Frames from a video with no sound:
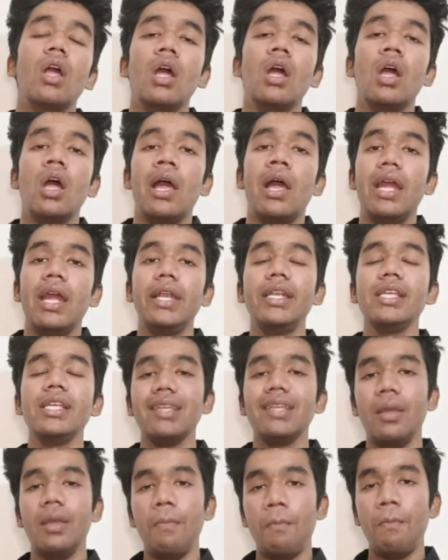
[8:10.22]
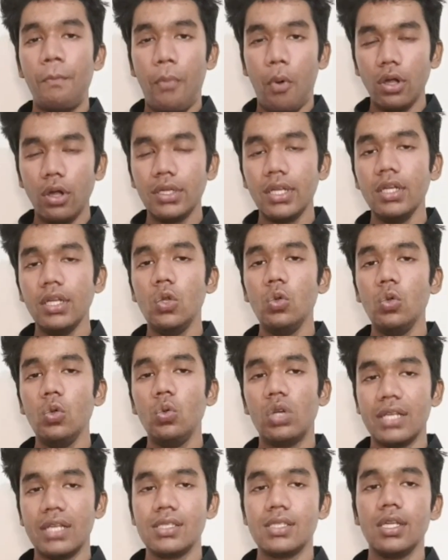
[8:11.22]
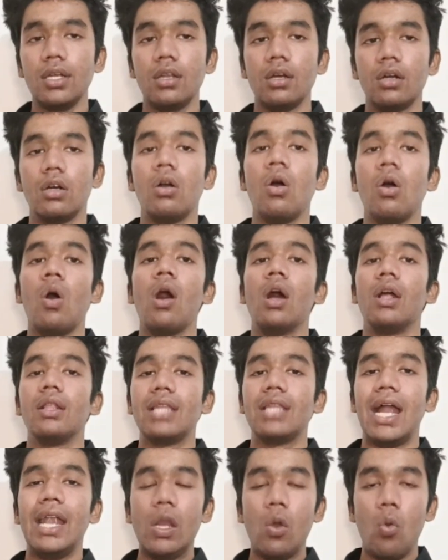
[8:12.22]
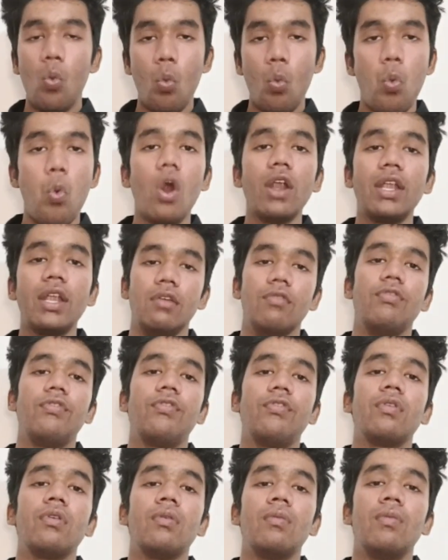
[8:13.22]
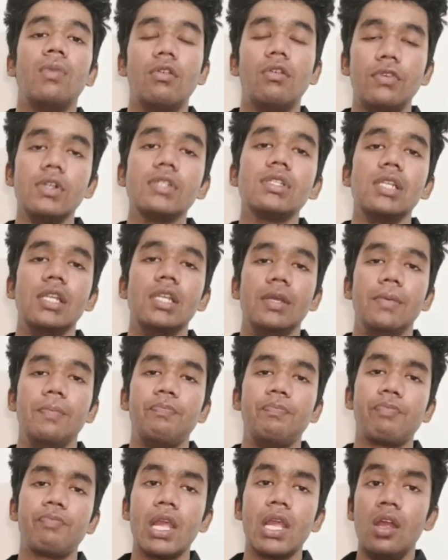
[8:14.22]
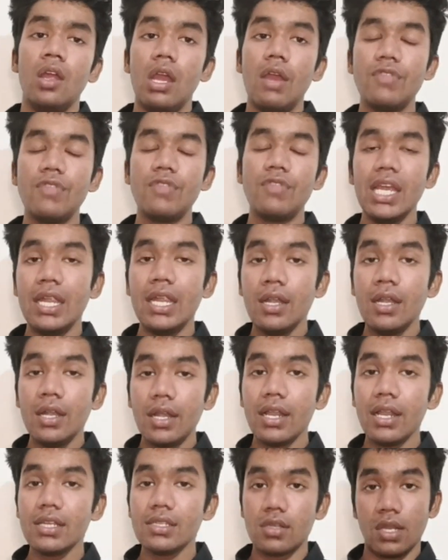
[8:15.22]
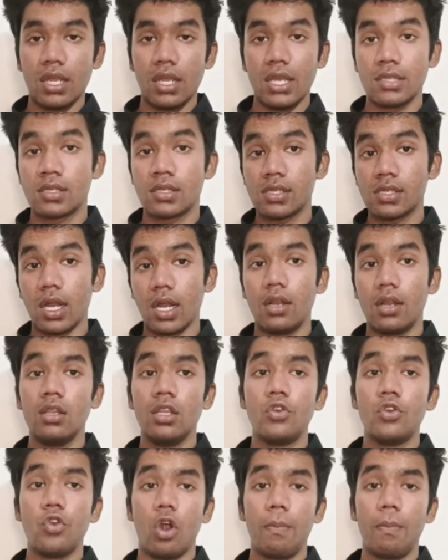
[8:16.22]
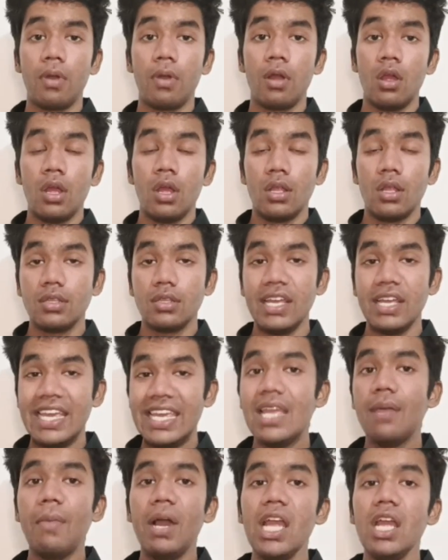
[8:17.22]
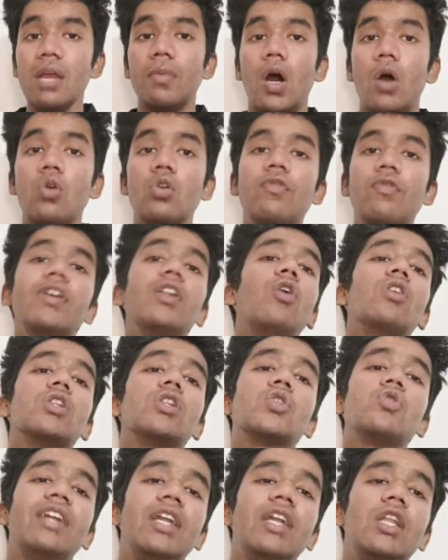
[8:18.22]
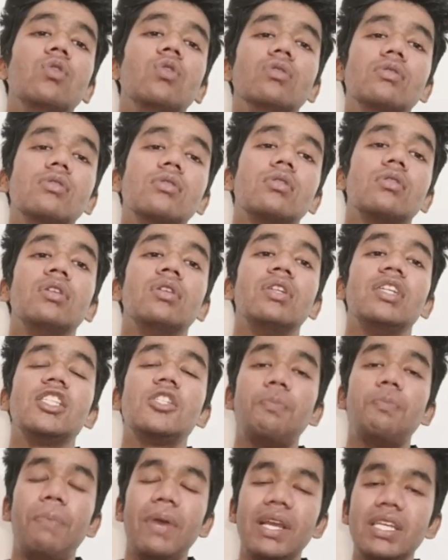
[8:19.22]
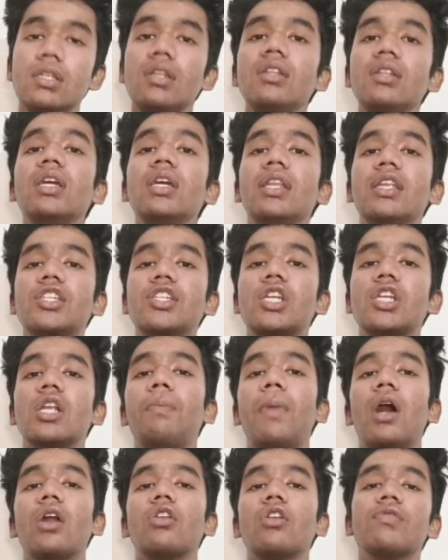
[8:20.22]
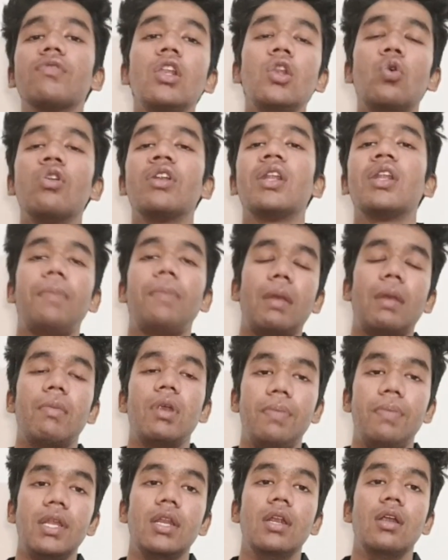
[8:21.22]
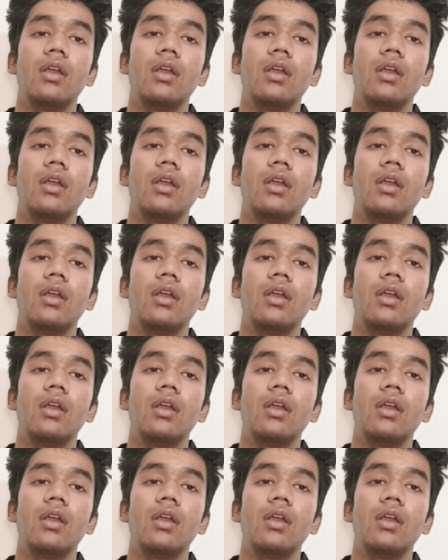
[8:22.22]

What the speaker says: It is important to consider that what if? Firstly, if the interest rates suddenly drop, then the EMI amount will also reduce, especially in the initial part of the loan repayment period.